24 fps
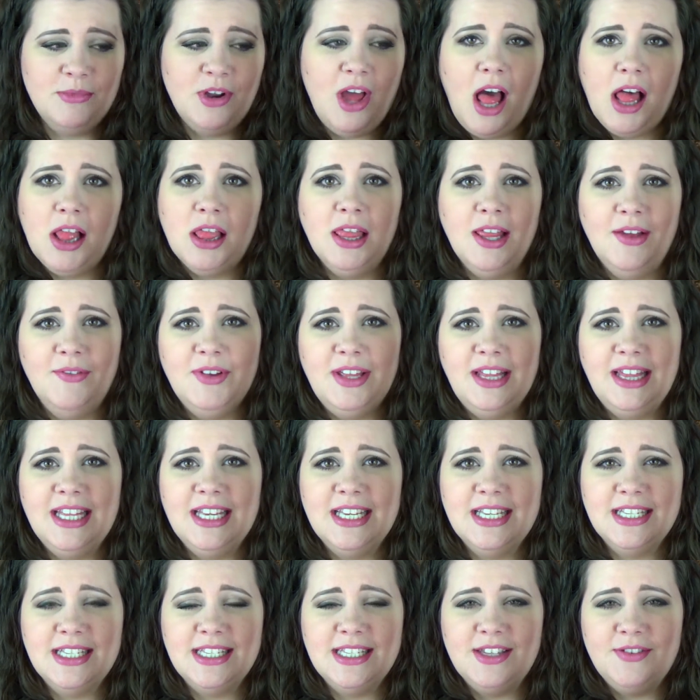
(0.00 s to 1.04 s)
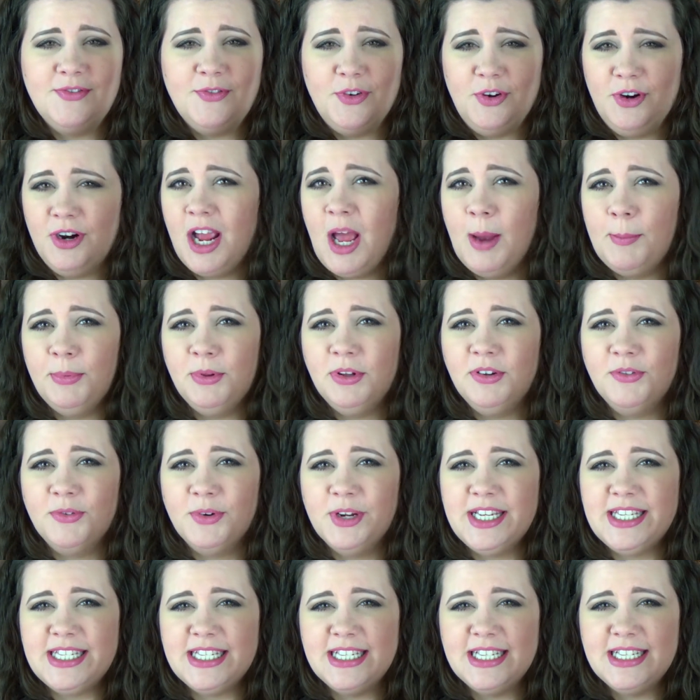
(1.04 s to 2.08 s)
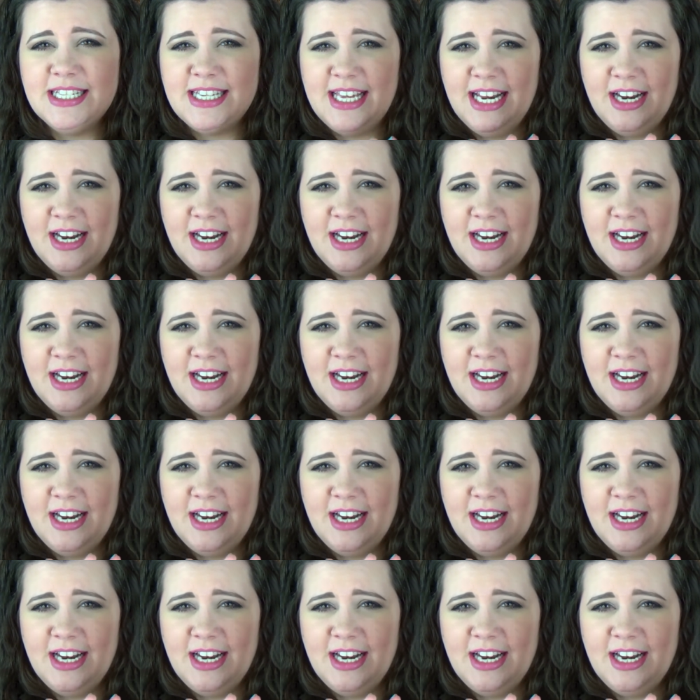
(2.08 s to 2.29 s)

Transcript: not loving this for a couple of reasons,